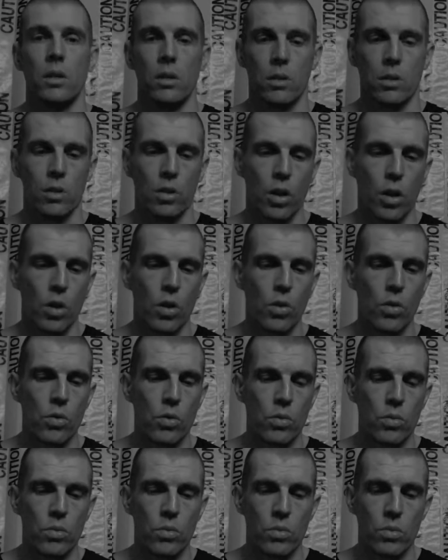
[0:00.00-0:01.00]

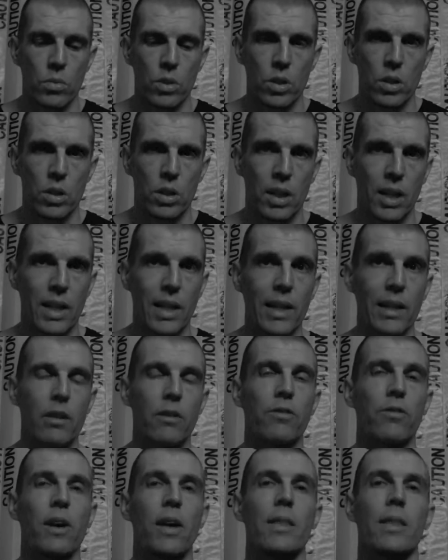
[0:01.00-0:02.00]
So just to
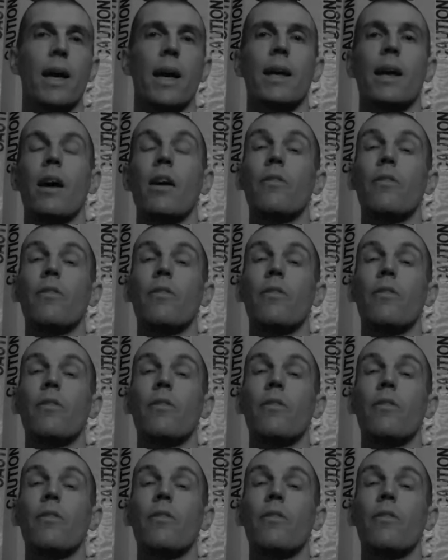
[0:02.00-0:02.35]
clarify that.